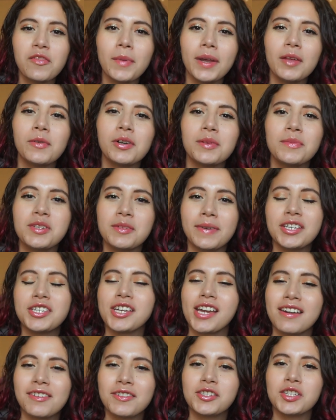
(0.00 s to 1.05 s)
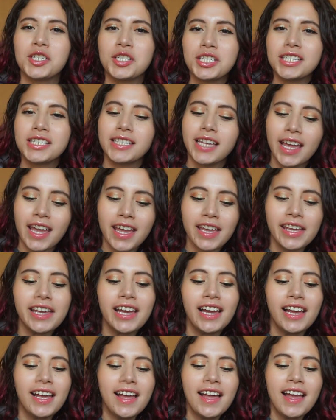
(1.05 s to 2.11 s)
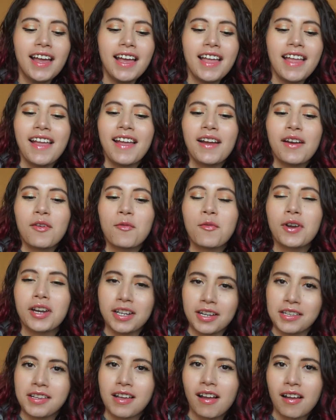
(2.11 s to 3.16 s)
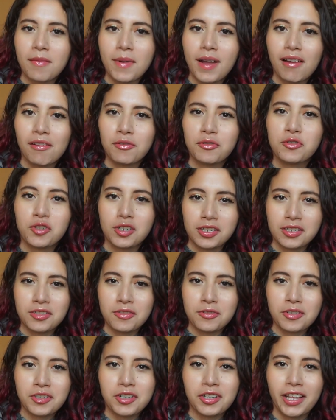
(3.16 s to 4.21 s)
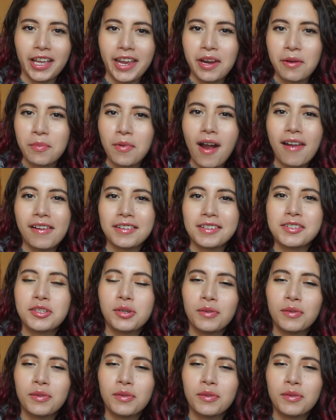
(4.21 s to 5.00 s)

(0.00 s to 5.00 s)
Everybody, welcome to my channel. So today we're gonna talk about drugstore curly hair products.